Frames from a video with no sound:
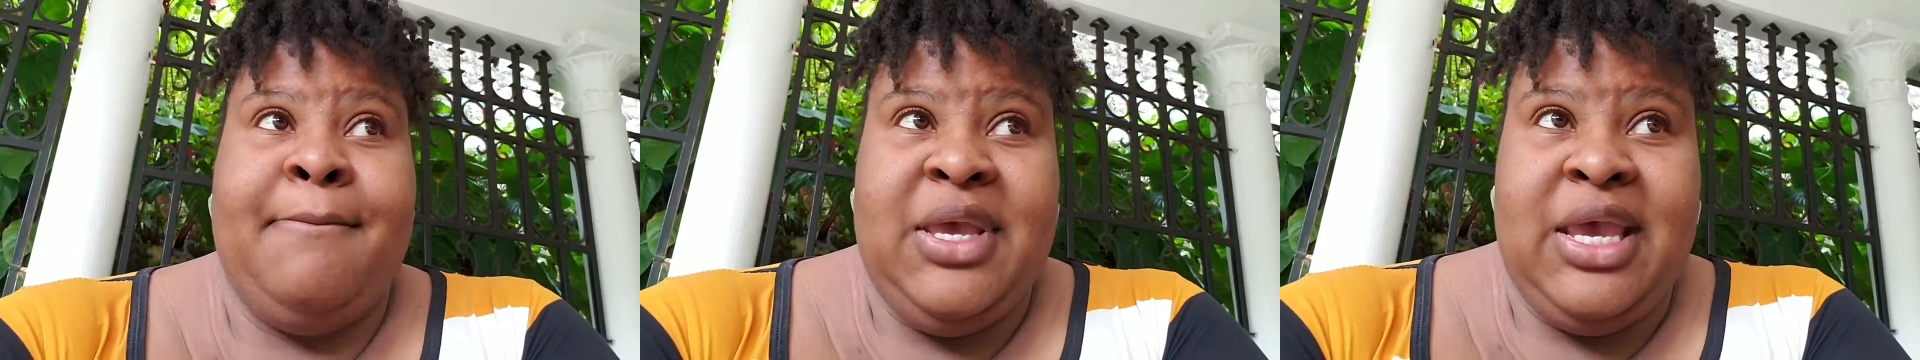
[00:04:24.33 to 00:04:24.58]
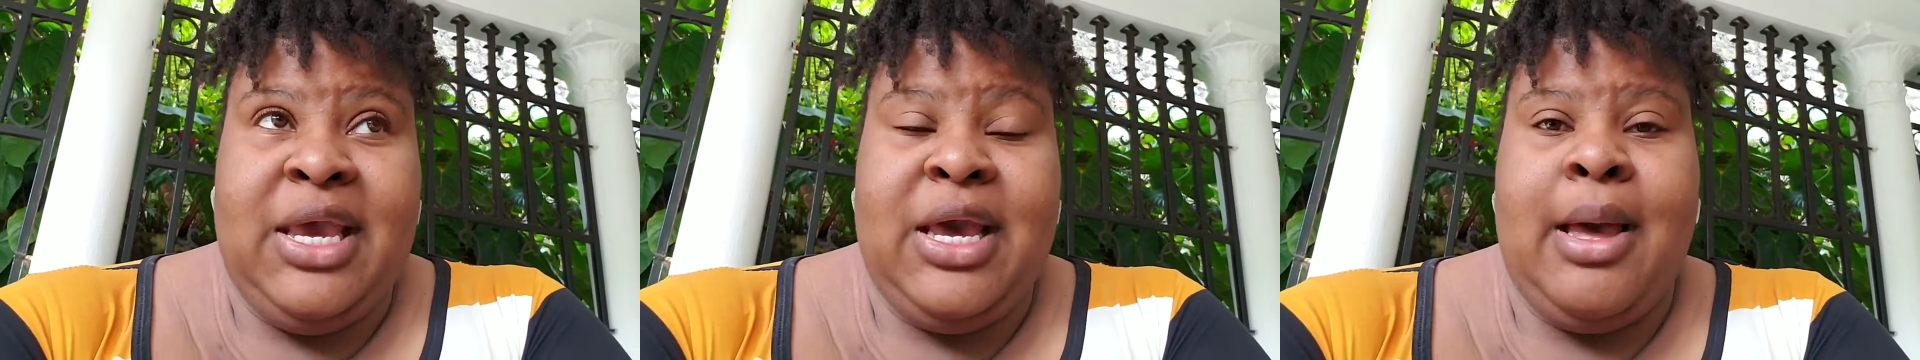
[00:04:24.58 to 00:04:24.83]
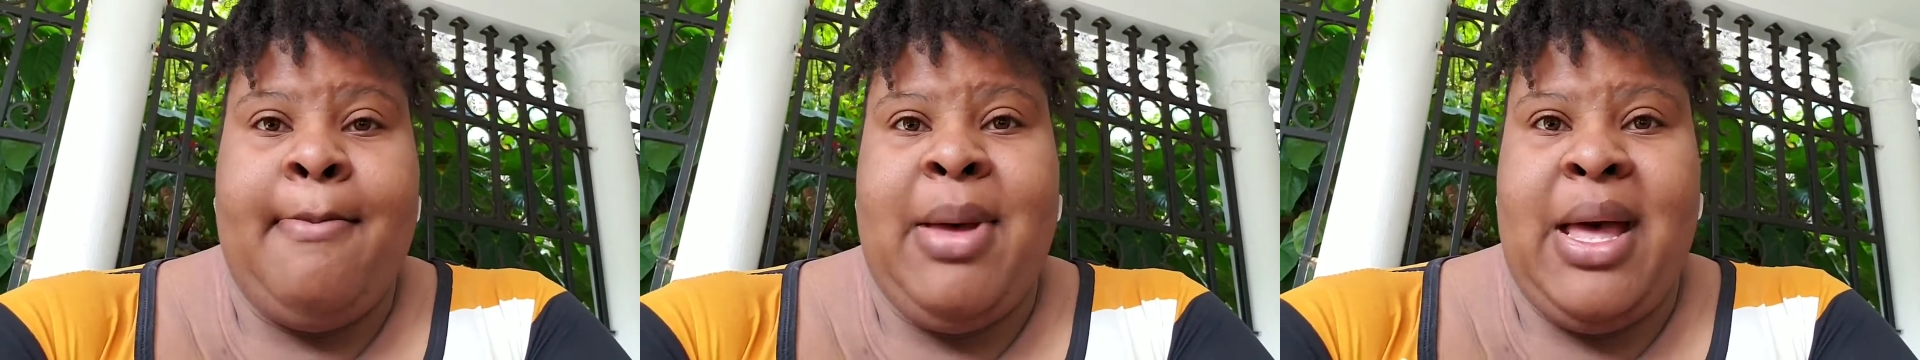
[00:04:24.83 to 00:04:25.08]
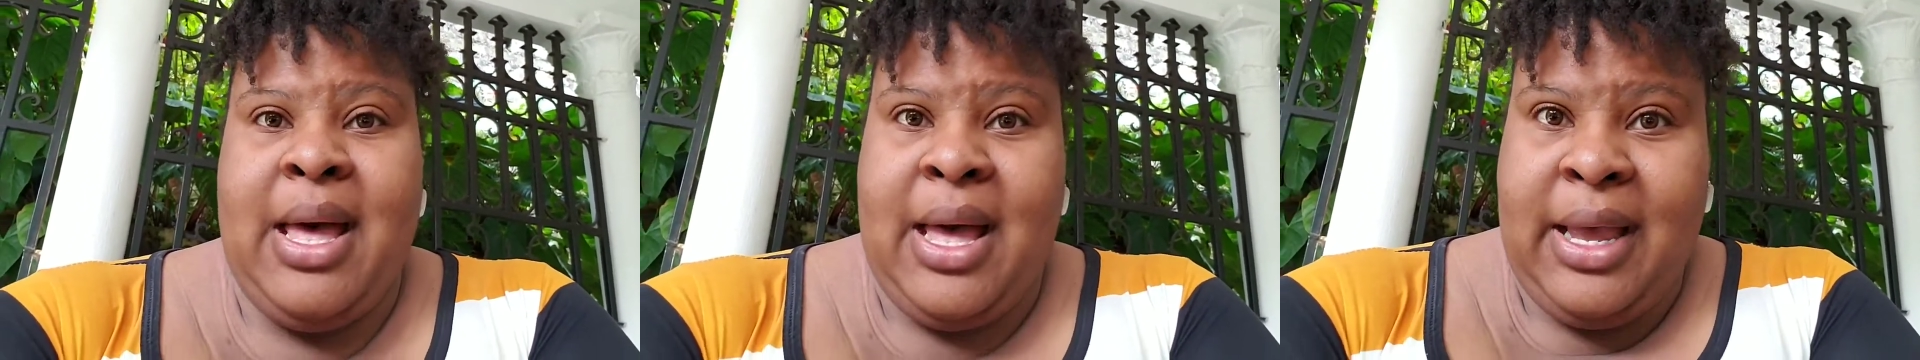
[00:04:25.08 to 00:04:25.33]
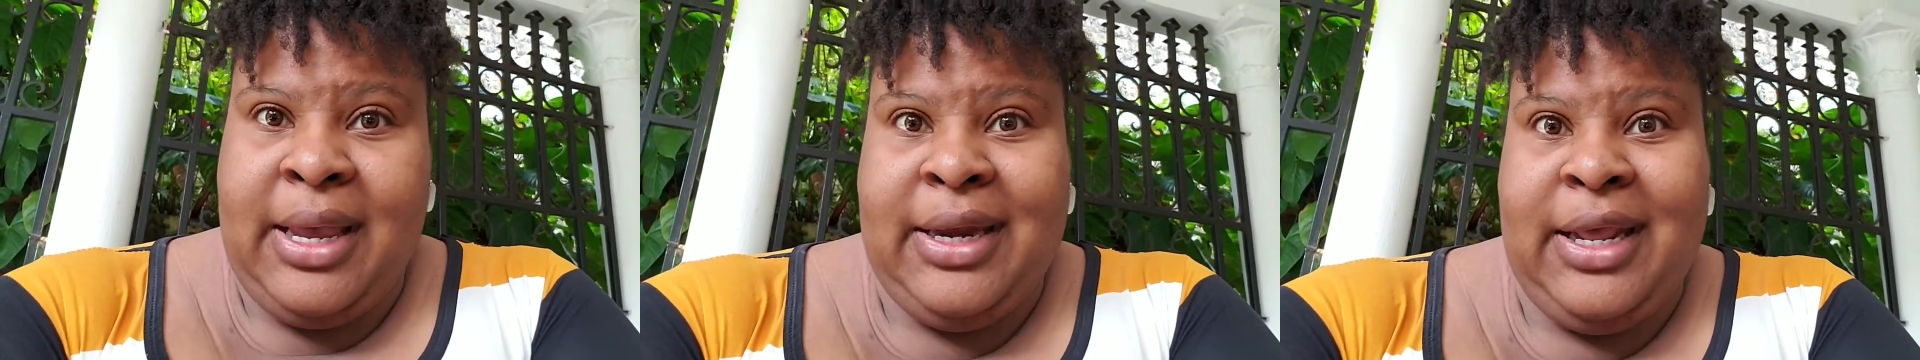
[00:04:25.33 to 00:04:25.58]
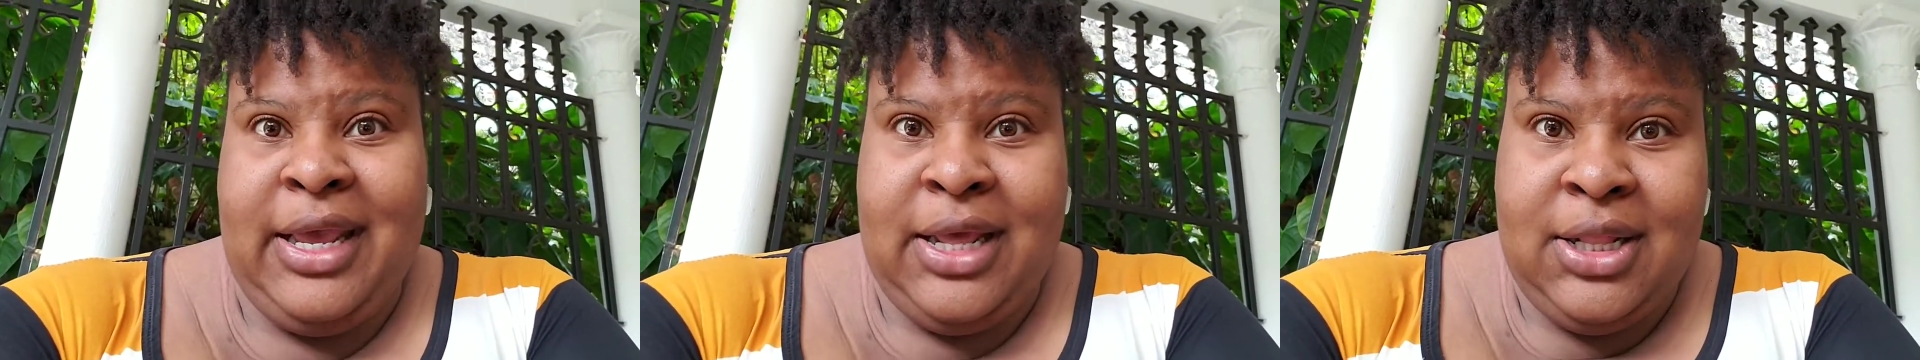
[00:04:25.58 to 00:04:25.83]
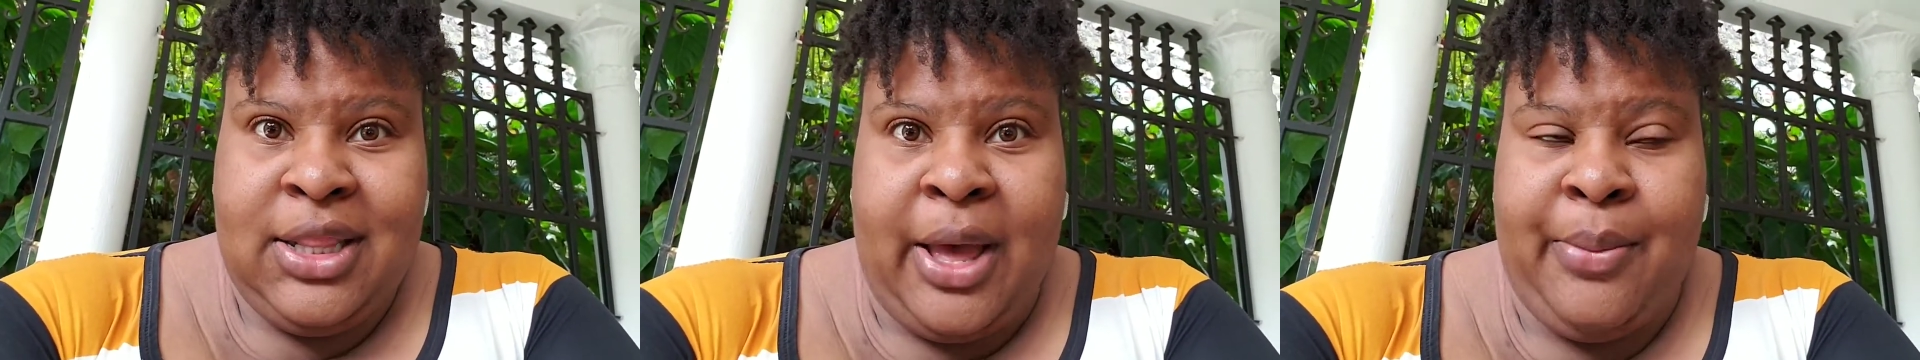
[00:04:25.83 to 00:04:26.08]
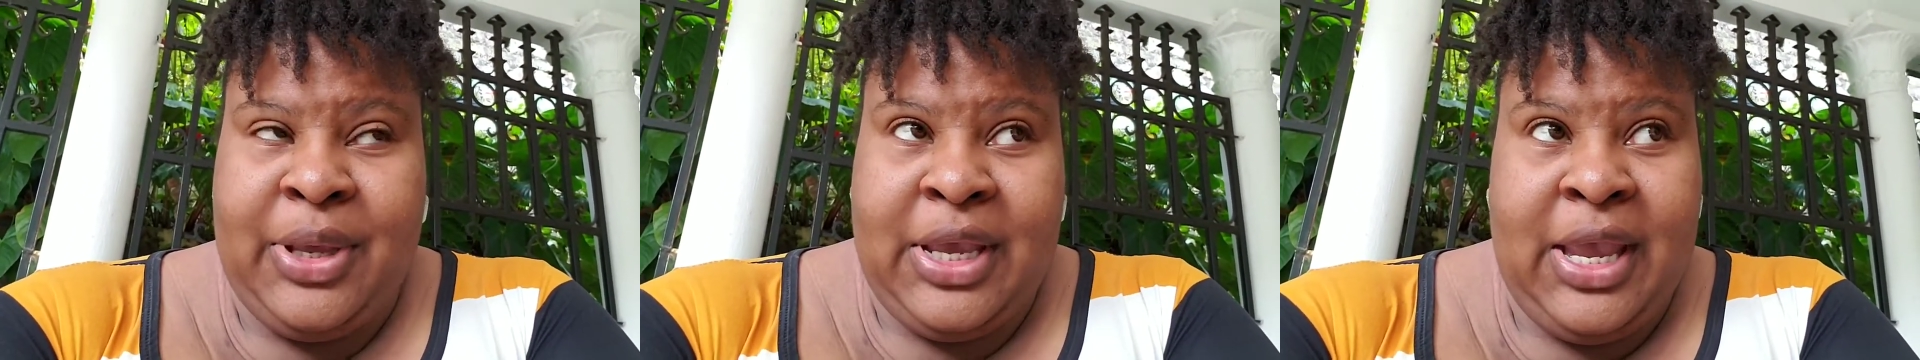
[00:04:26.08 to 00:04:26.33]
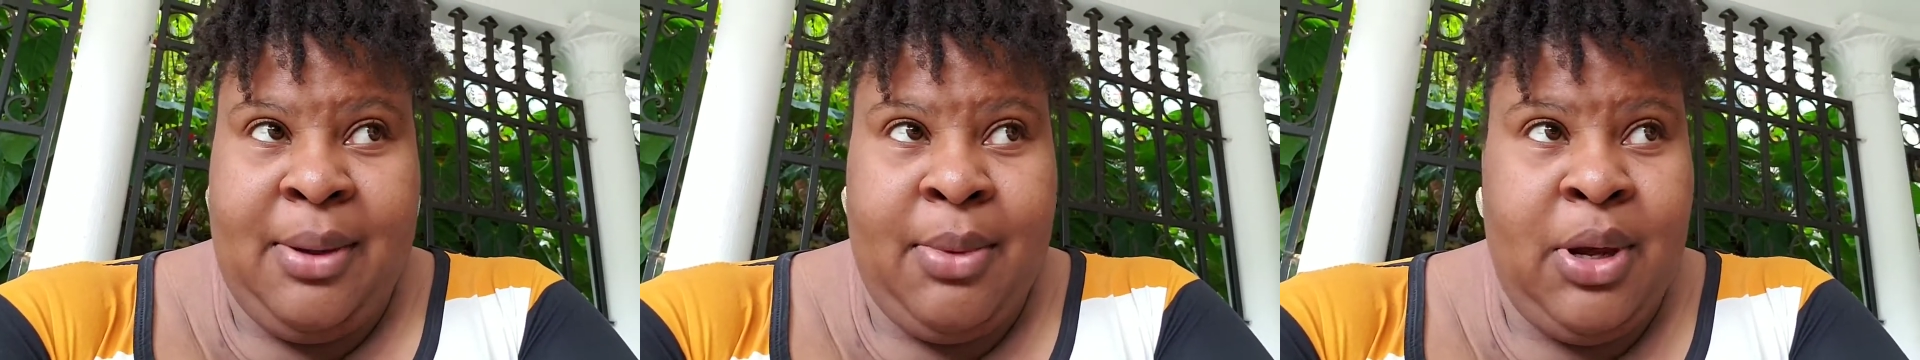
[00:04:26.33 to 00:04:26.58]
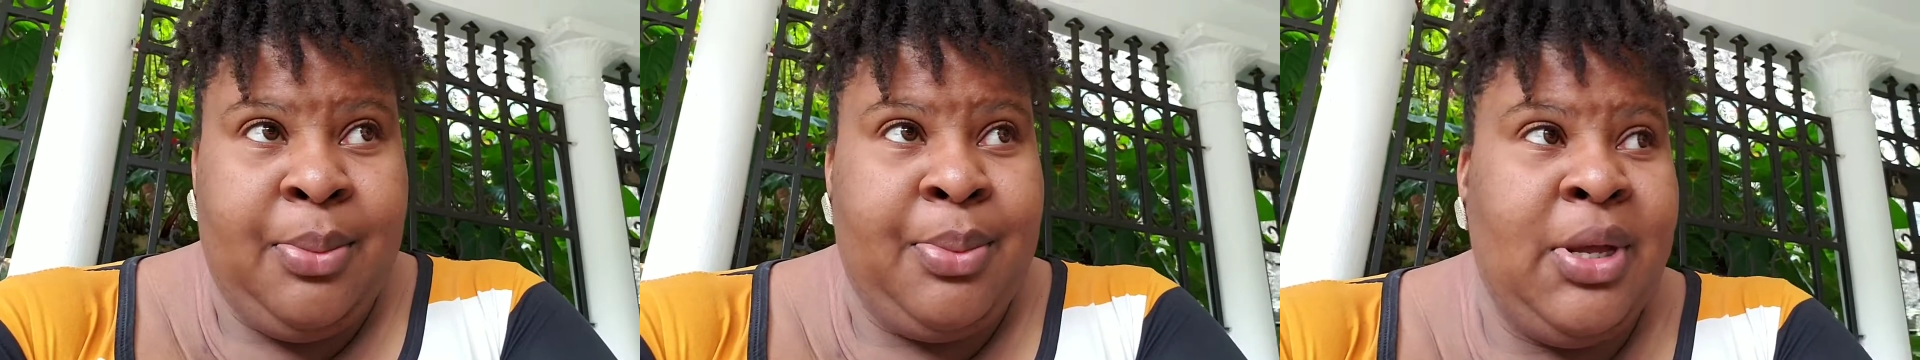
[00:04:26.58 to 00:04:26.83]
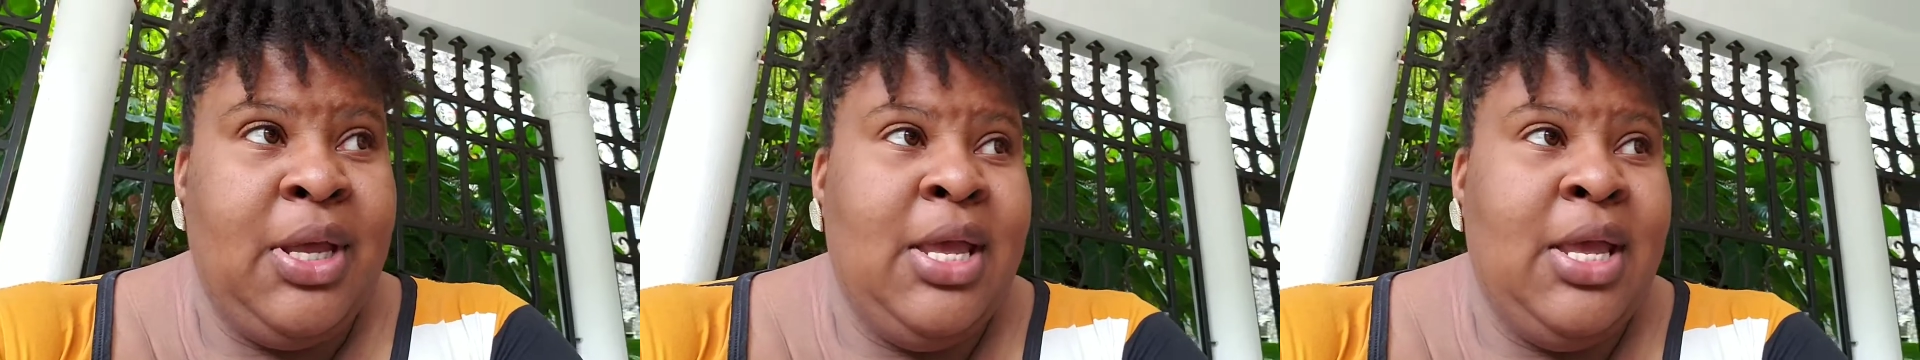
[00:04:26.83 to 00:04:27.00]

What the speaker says: big behind hill that we came up.